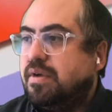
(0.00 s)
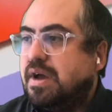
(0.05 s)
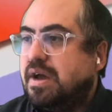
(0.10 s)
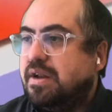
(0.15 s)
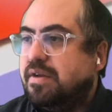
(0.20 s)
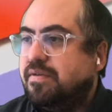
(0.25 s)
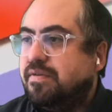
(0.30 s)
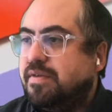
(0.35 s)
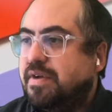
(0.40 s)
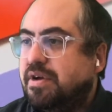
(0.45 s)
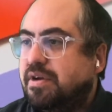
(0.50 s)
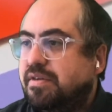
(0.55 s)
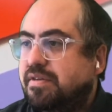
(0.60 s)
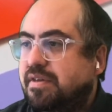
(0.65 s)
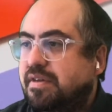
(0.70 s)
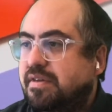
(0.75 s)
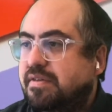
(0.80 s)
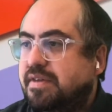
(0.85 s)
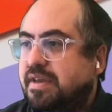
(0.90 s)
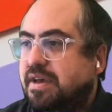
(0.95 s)
kind of very
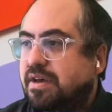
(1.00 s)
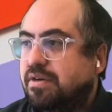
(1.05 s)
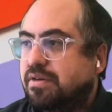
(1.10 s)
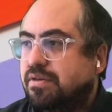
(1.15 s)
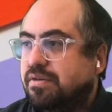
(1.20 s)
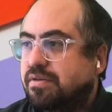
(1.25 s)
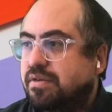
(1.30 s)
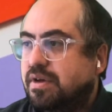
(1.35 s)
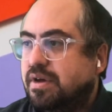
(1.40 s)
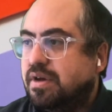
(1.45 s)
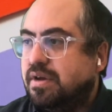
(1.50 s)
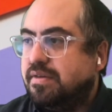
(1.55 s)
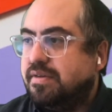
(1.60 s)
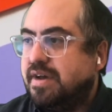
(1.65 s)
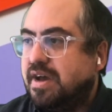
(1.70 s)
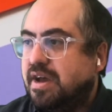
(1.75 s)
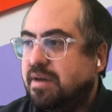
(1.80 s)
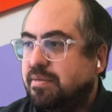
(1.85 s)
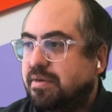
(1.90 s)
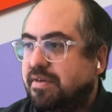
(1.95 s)
detailed
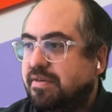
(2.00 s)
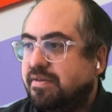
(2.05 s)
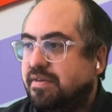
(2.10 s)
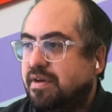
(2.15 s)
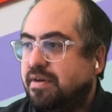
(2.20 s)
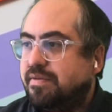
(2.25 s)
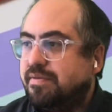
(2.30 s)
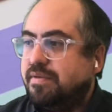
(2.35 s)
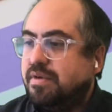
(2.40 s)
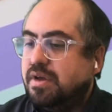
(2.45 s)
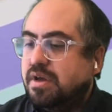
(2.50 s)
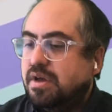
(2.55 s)
timing stuff.